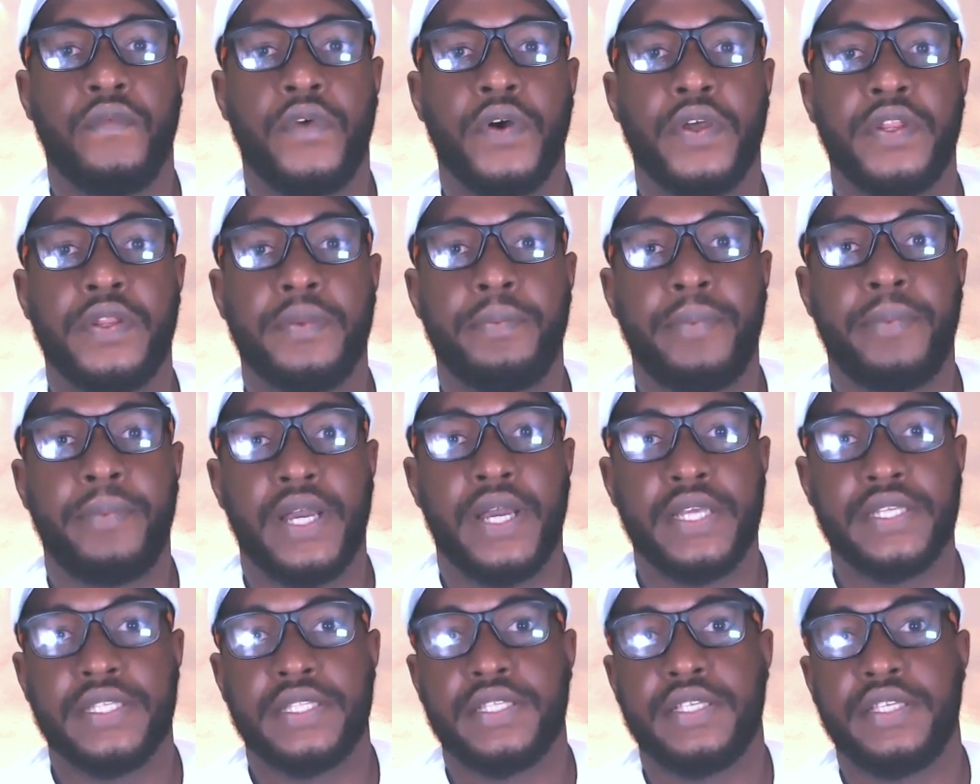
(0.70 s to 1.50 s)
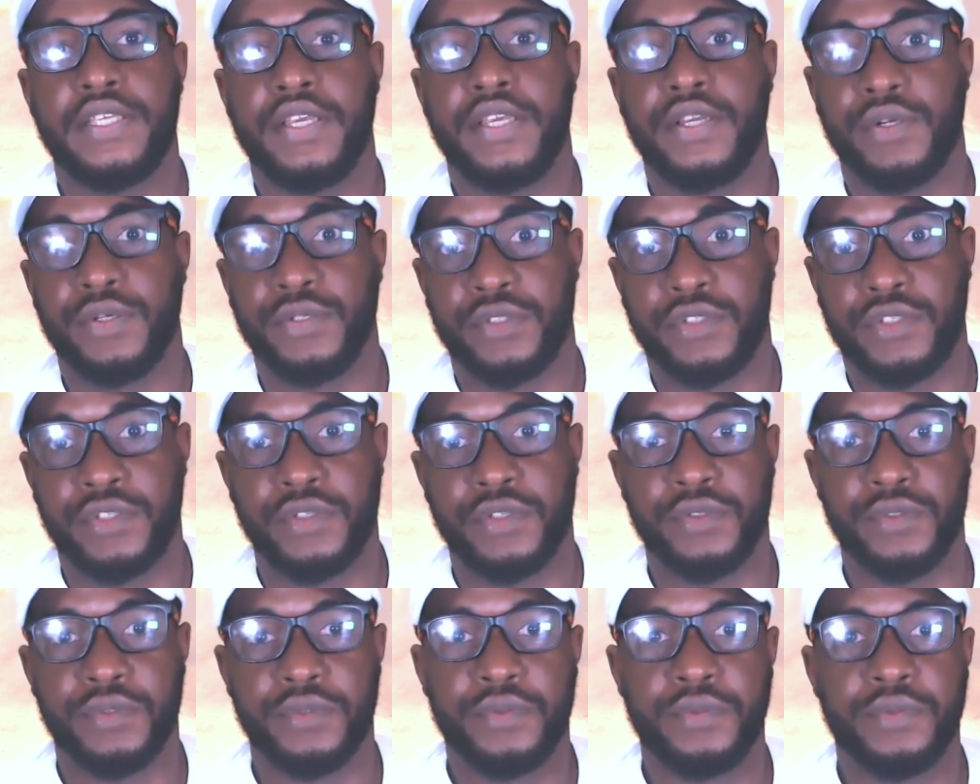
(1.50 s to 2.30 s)
For the past year or
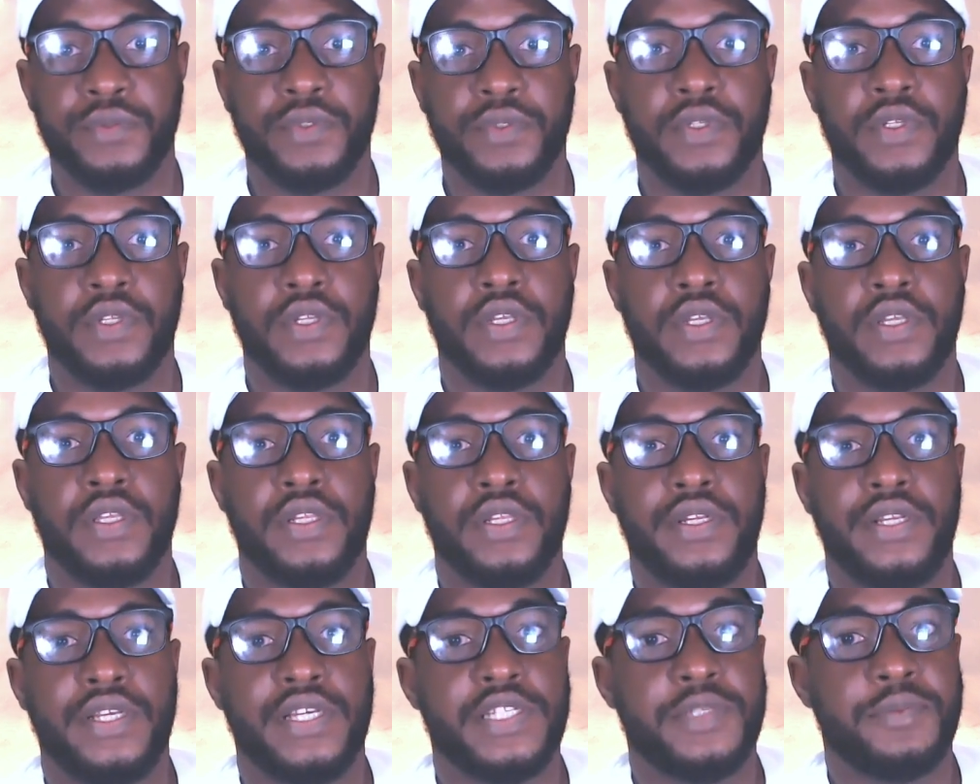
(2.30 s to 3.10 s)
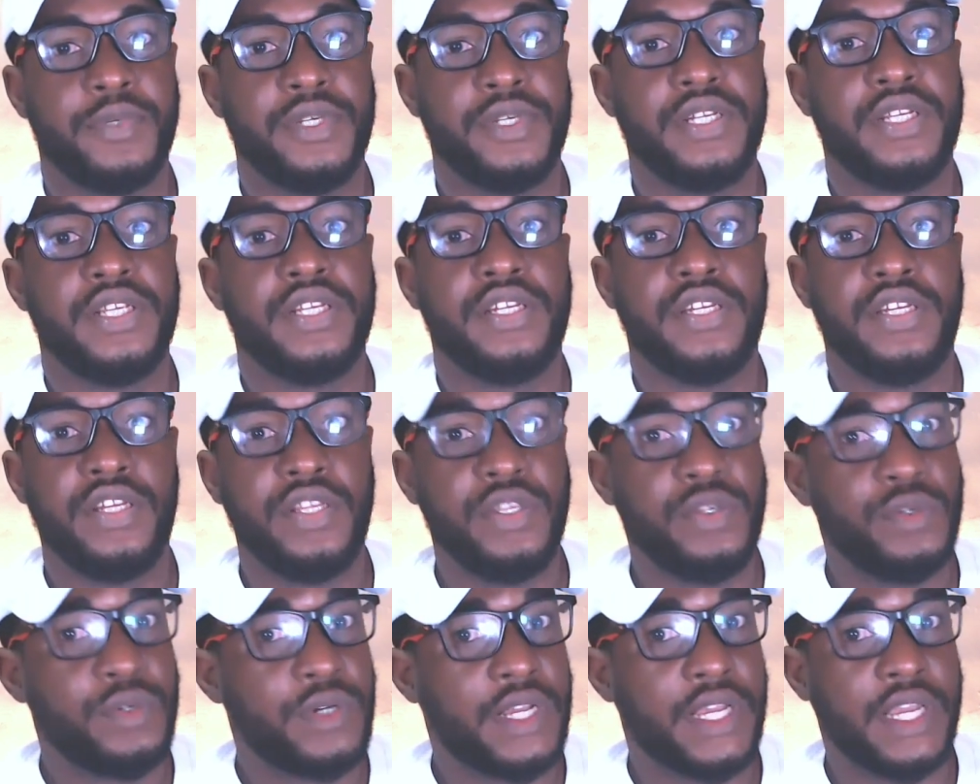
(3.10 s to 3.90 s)
two, there has been a
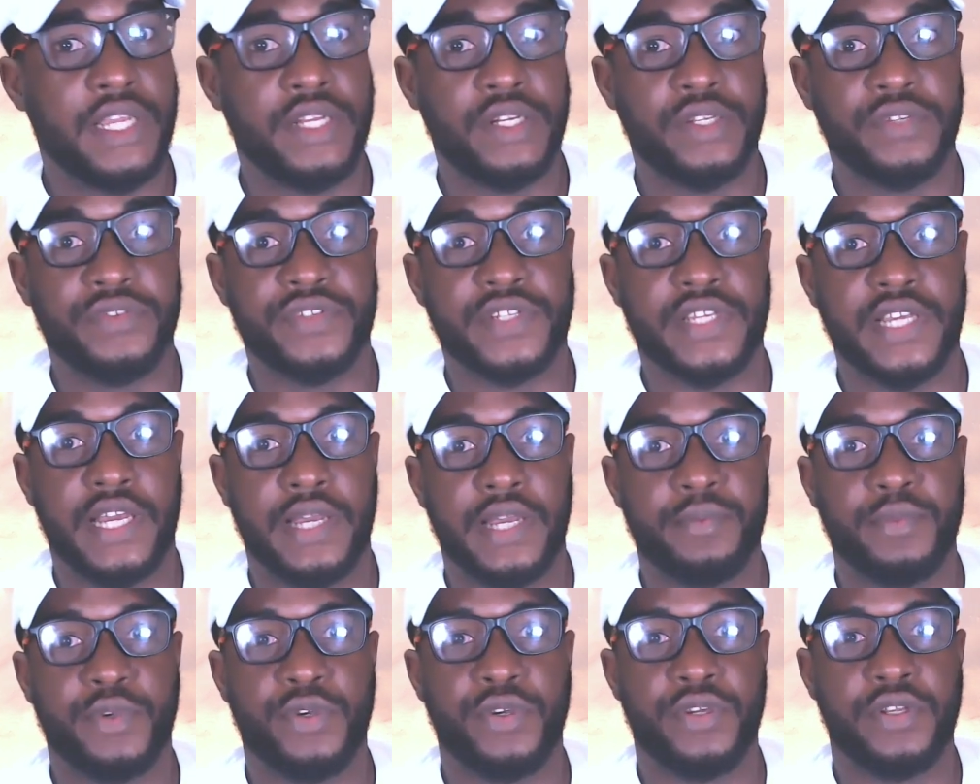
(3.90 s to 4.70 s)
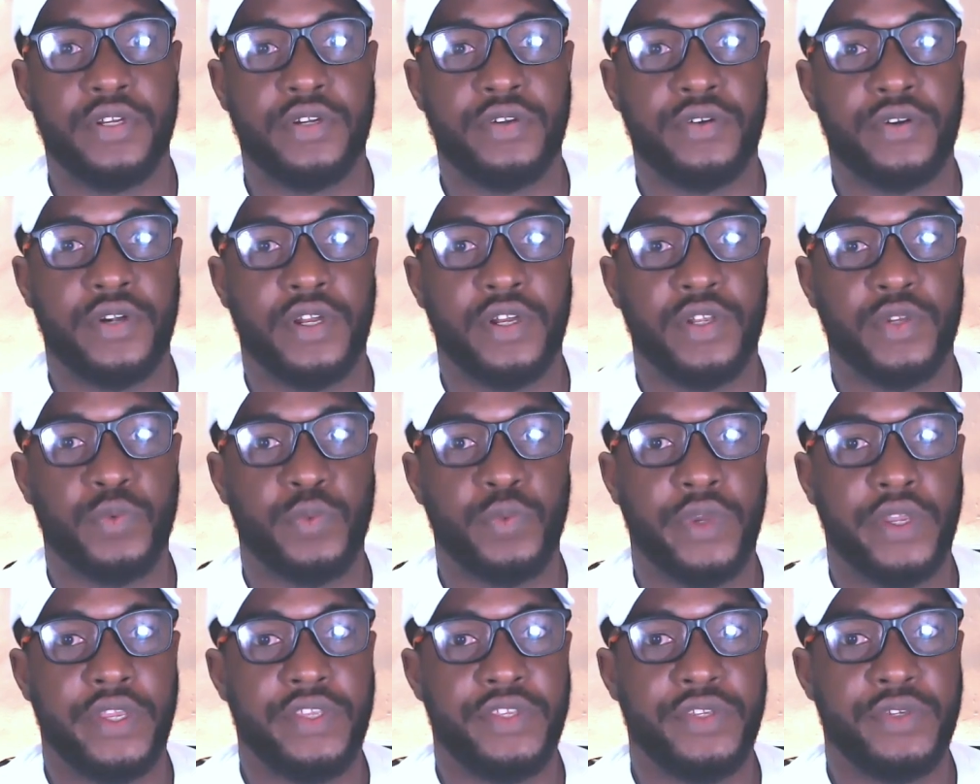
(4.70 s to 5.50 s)
new kind of scam going around
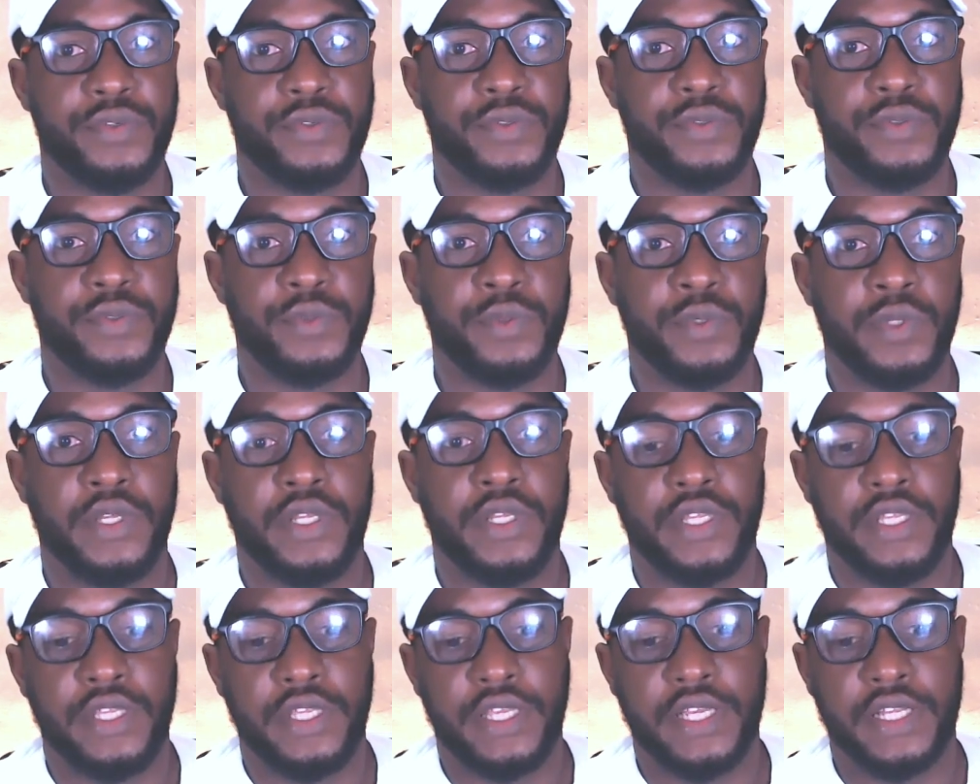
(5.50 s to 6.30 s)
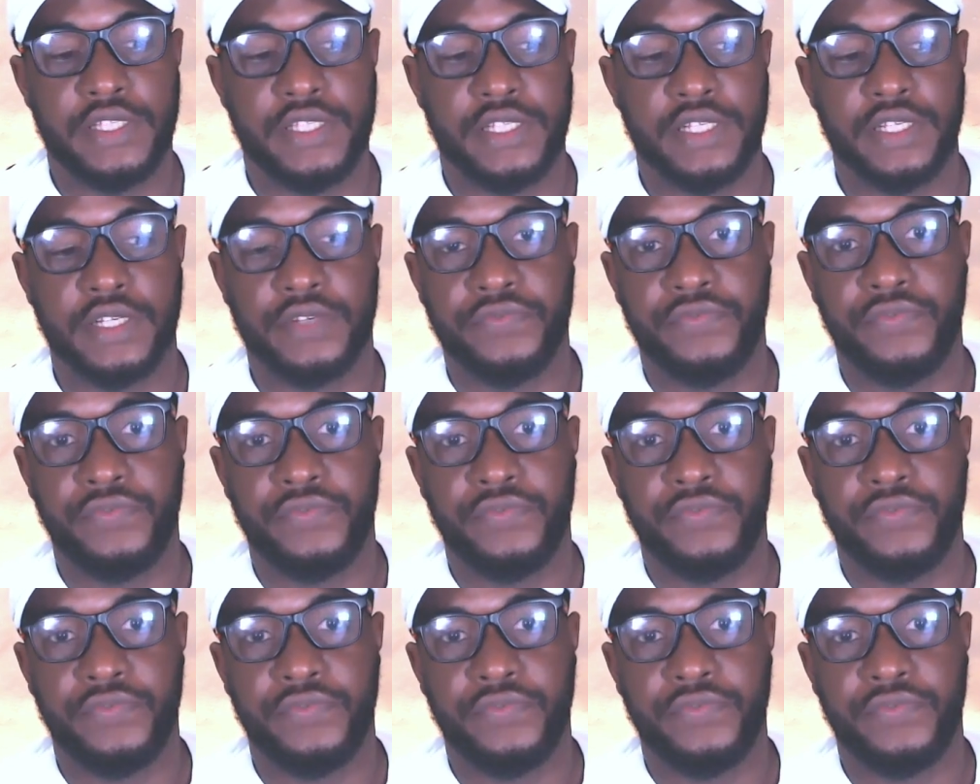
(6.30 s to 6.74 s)
where you get a